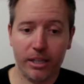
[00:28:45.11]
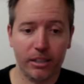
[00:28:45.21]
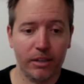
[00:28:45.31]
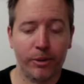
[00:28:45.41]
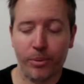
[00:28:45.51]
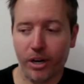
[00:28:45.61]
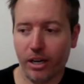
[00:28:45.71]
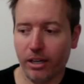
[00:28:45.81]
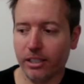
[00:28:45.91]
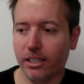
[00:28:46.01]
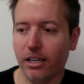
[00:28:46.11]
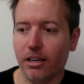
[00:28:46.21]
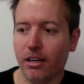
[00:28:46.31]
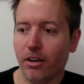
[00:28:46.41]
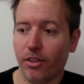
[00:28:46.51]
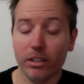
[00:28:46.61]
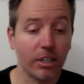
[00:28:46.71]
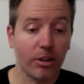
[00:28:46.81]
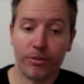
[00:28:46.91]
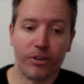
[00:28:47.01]
they love your product, they'll
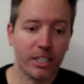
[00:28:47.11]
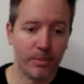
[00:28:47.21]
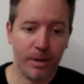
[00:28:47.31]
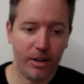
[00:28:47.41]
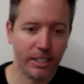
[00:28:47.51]
tell their friends about it.